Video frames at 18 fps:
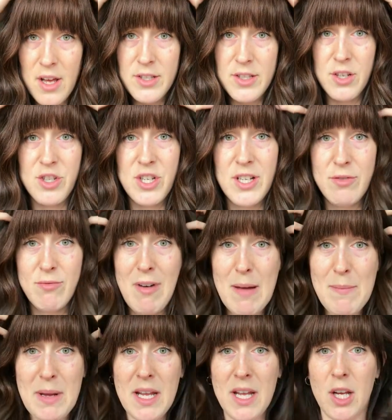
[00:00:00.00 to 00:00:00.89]
So she's
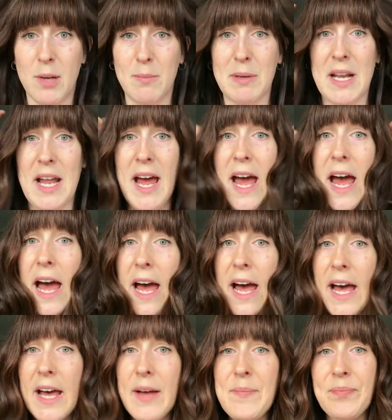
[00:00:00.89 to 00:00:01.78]
Remy human
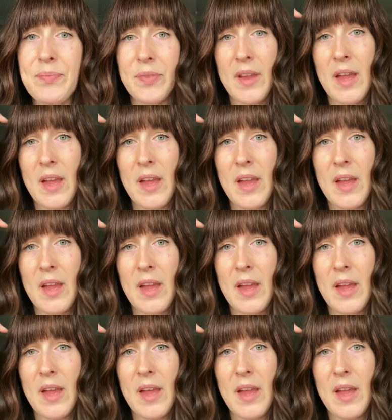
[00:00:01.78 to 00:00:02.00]
hair.